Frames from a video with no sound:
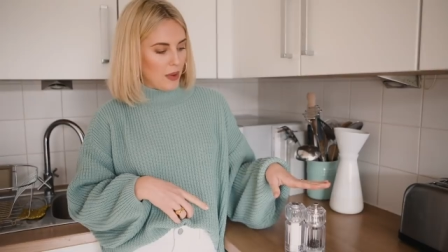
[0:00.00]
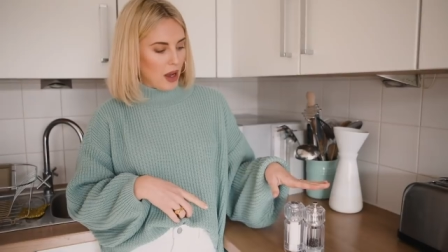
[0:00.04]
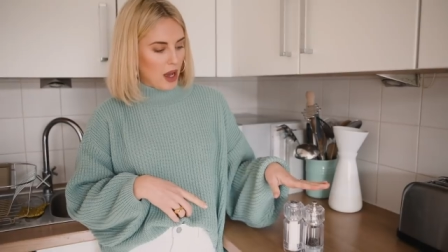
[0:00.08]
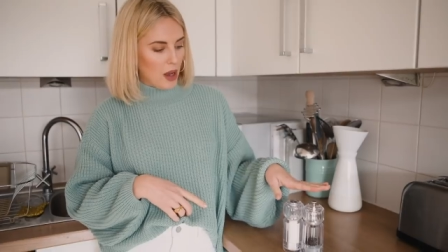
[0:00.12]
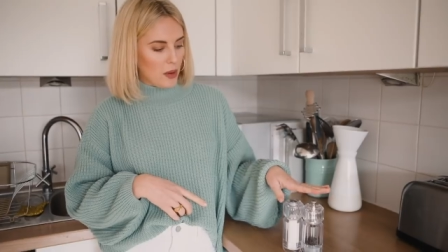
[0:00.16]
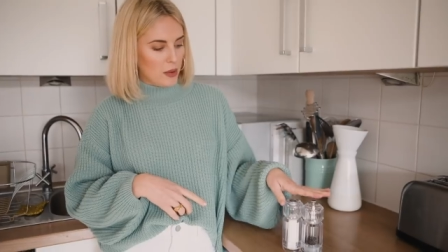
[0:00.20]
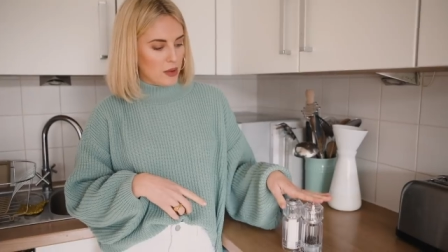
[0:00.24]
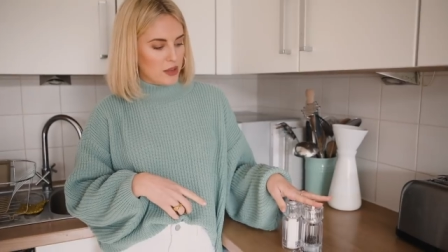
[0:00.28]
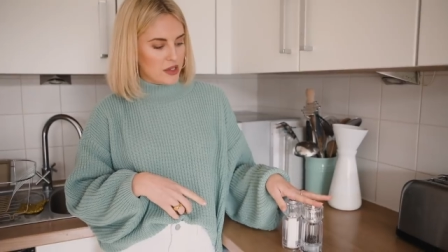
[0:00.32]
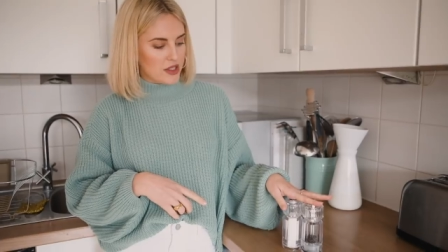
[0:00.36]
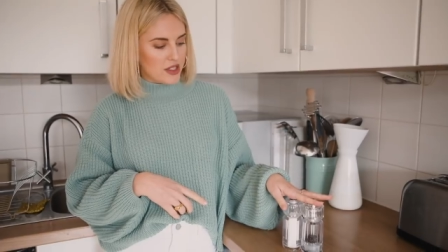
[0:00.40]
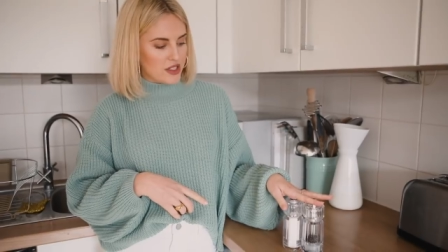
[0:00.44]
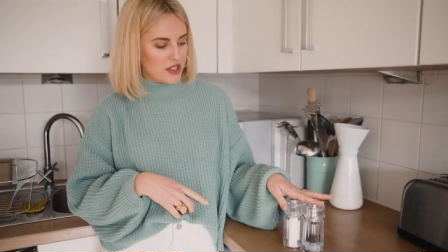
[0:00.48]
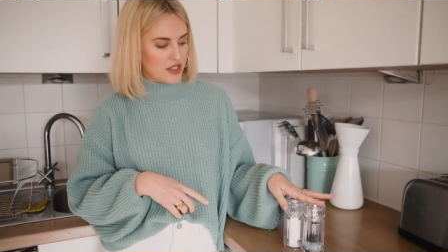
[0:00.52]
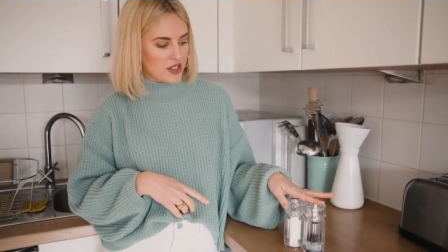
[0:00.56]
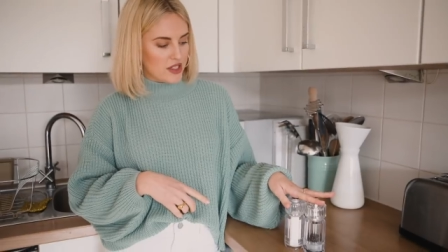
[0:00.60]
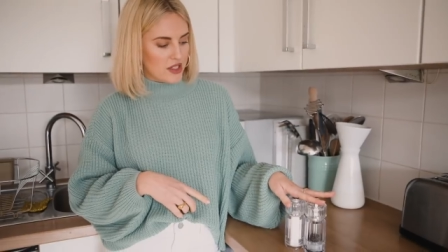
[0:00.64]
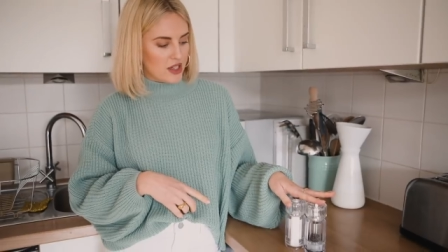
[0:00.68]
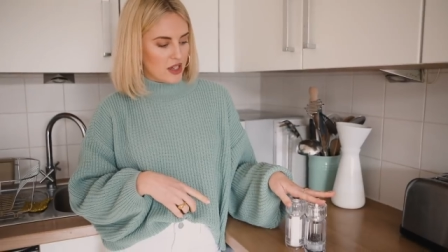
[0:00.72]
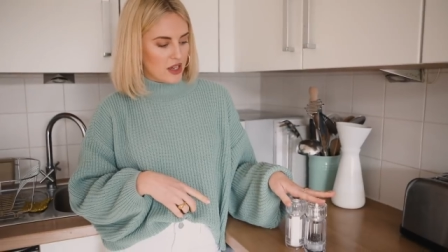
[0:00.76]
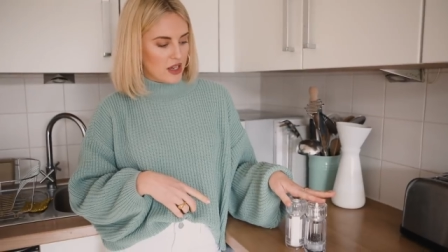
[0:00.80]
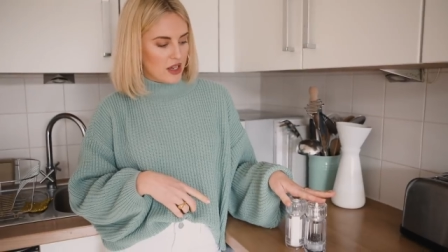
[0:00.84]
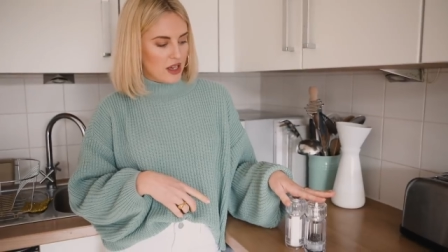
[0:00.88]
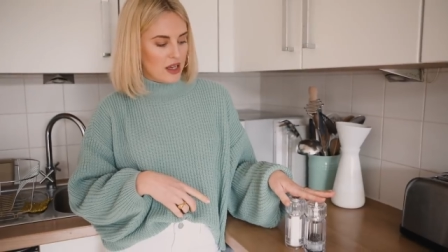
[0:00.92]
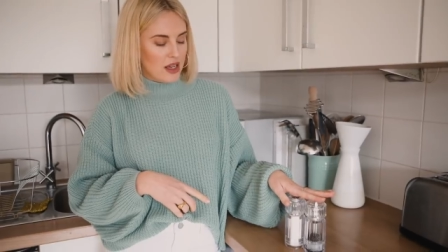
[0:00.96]
I
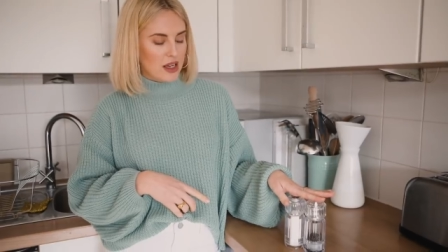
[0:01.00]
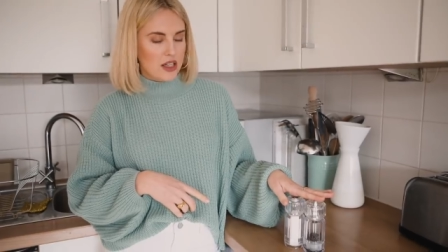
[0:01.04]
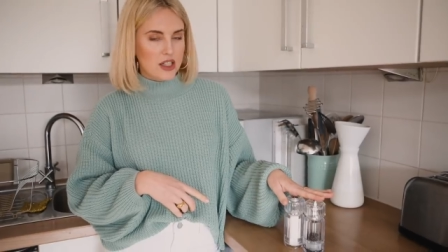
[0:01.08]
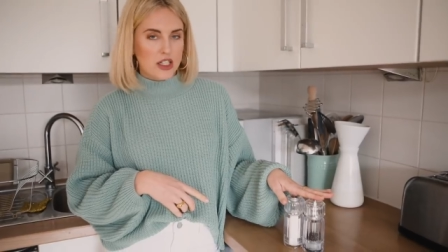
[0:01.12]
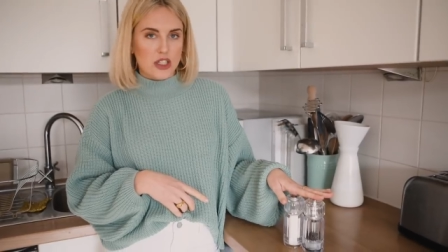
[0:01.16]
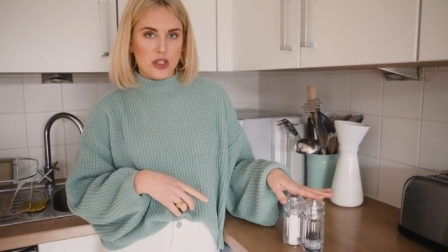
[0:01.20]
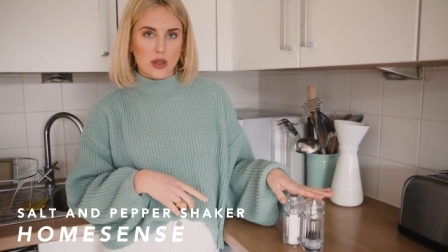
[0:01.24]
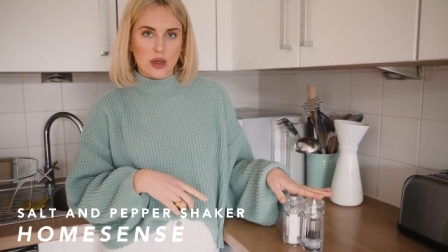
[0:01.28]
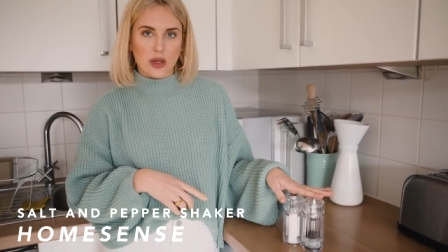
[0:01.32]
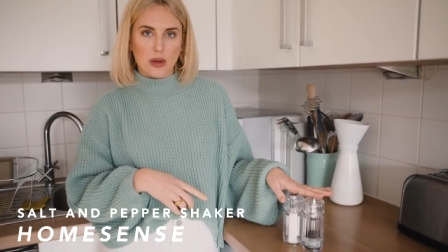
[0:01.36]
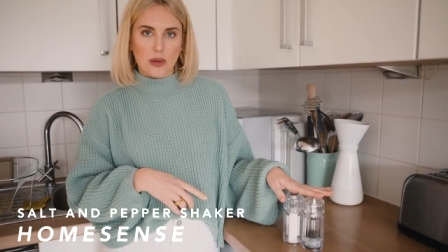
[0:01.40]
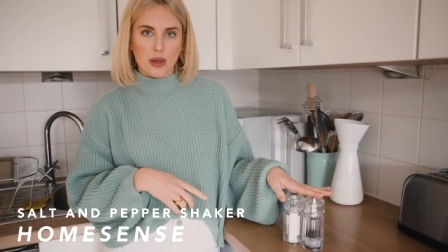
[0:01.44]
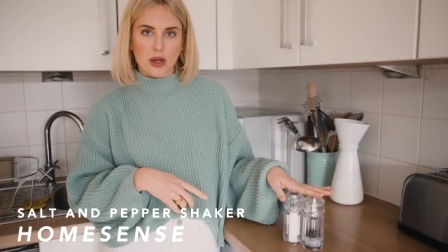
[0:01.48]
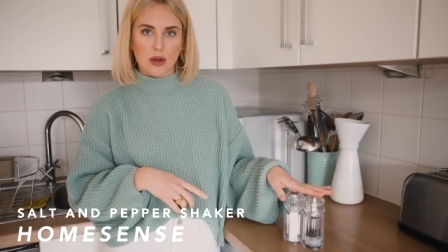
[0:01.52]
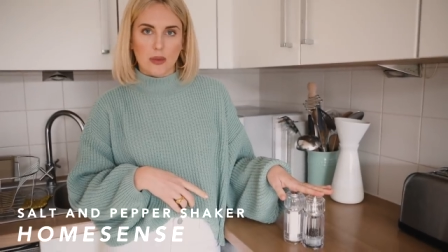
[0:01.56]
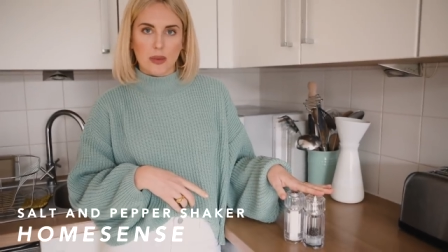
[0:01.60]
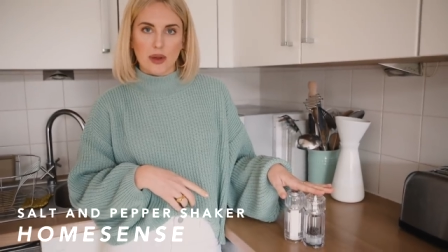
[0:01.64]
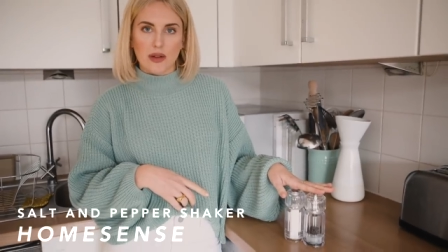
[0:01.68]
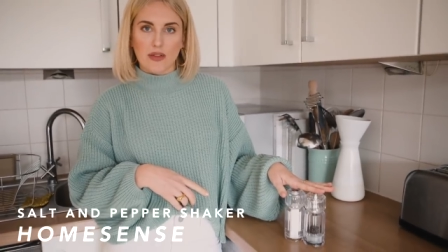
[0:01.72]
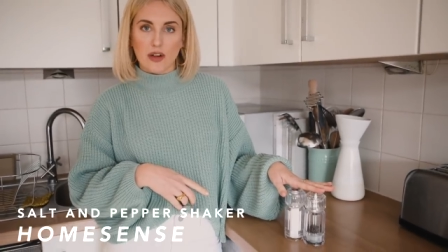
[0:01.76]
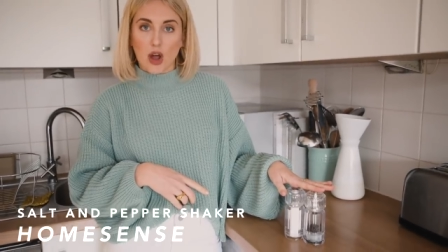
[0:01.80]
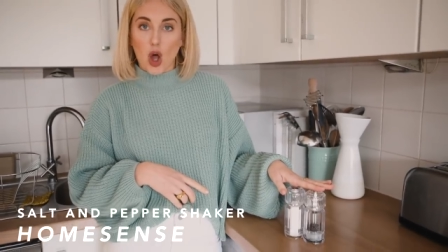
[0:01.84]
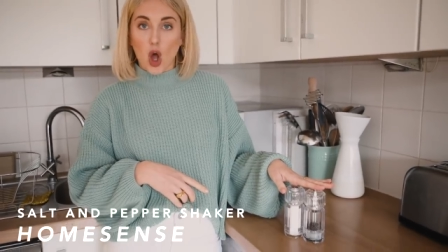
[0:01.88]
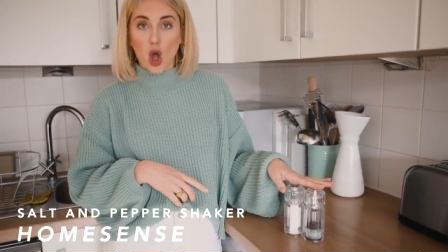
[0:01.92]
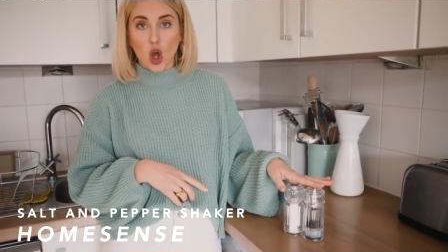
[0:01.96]
was doing a little
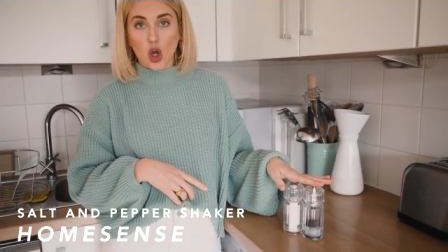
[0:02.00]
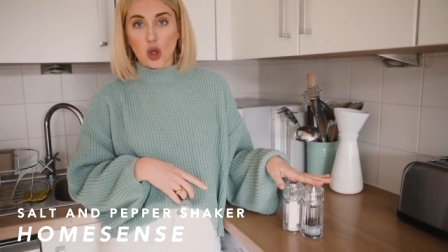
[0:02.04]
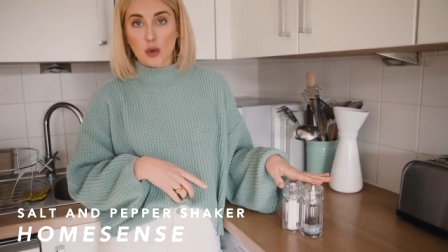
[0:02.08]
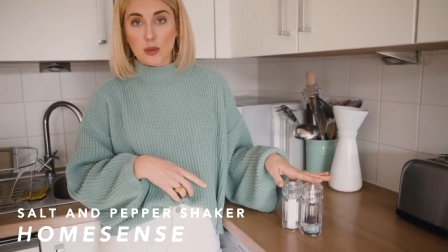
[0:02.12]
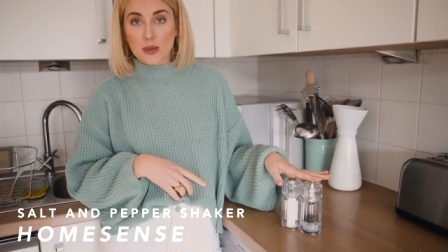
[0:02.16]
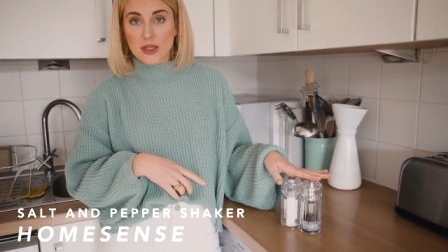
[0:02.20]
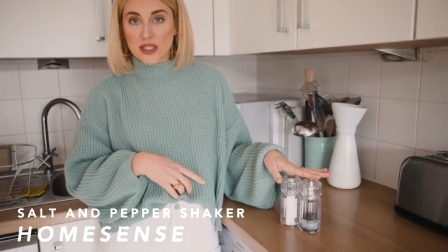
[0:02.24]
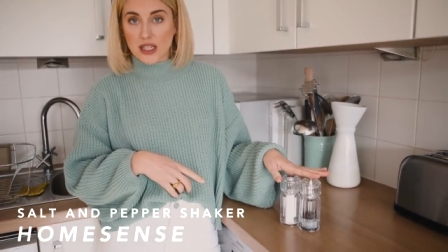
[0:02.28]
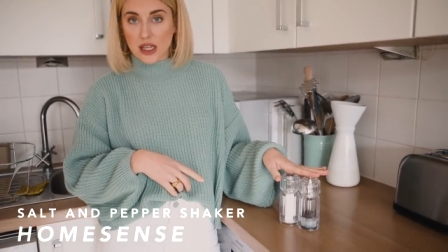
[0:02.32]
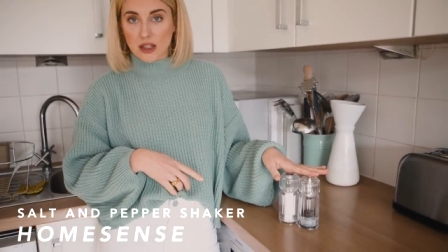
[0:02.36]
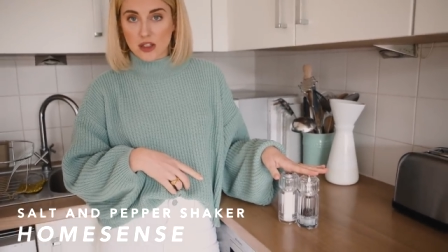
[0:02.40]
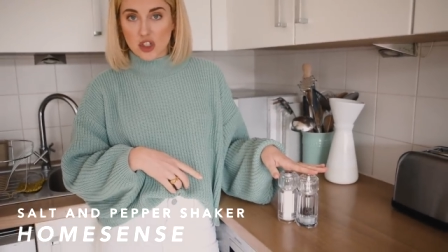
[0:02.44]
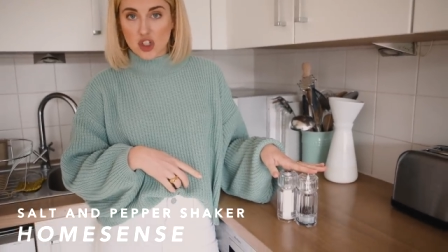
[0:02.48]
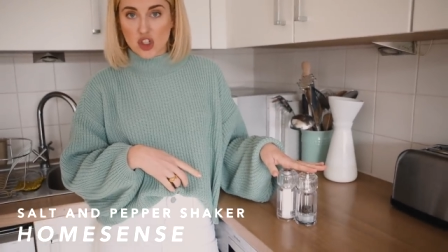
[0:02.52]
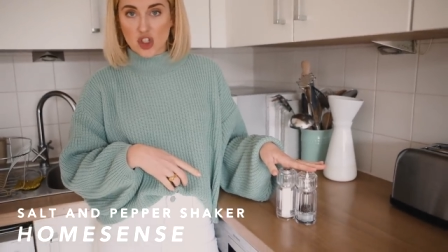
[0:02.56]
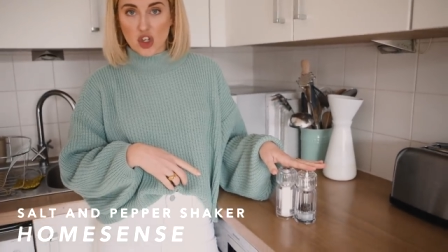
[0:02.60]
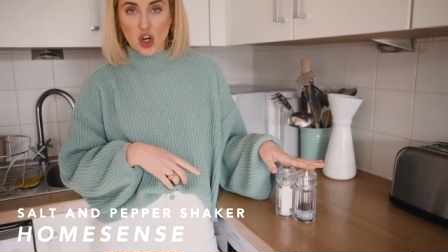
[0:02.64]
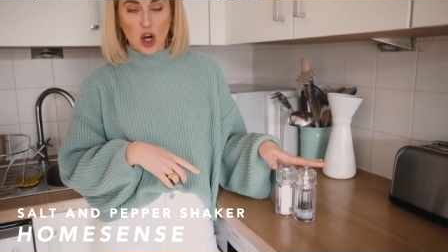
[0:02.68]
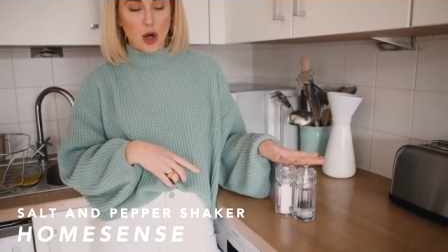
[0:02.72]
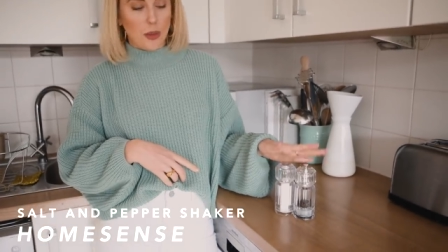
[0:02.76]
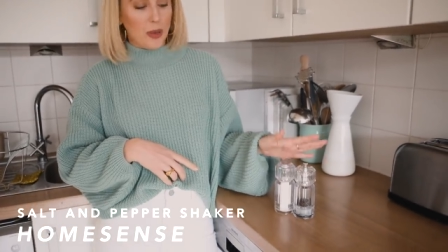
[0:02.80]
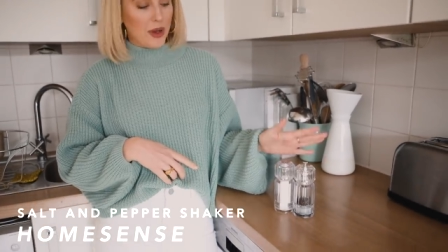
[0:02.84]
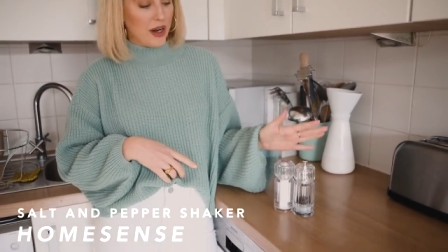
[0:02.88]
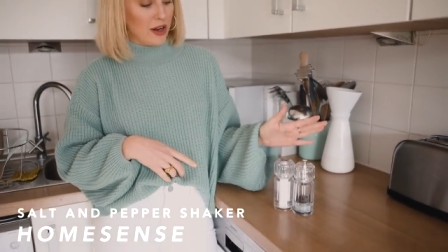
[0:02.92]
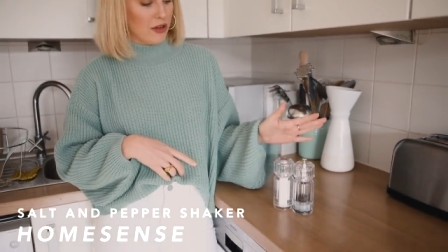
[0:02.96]
bit of a home scent
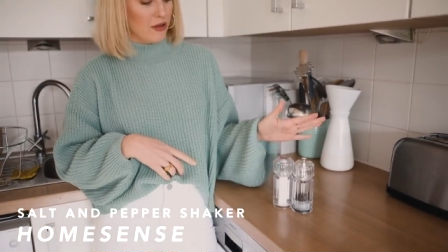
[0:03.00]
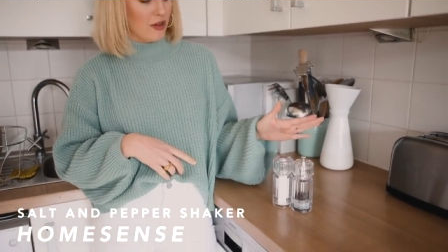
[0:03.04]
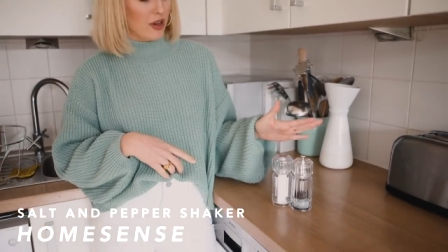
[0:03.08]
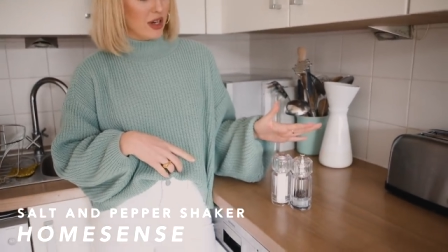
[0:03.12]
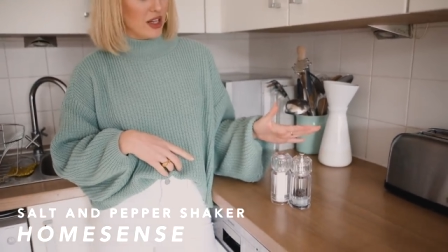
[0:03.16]
shop and I